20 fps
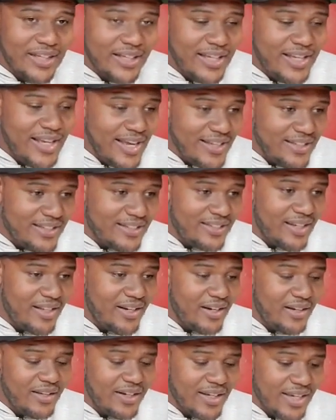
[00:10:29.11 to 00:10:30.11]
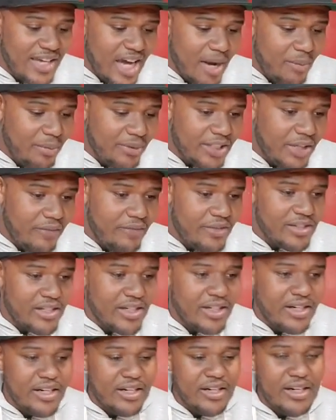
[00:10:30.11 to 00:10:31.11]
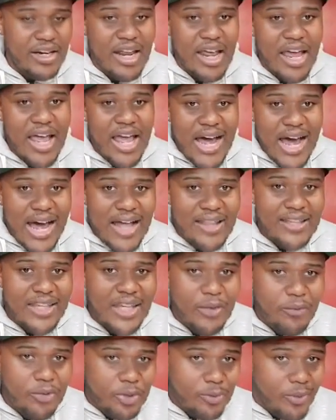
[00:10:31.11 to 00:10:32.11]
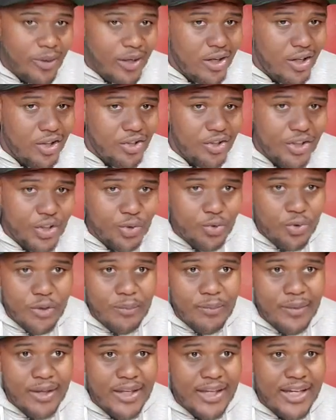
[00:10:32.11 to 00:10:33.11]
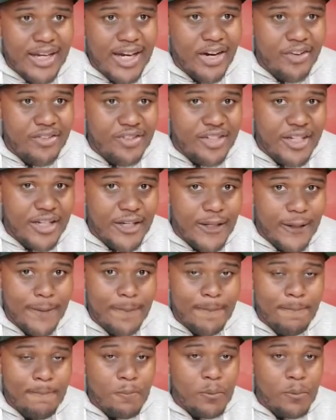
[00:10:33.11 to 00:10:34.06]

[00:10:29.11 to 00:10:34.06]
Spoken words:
He hasn't said nothing. The Cowboys haven't said nothing. I think he wants about $120 million guaranteed.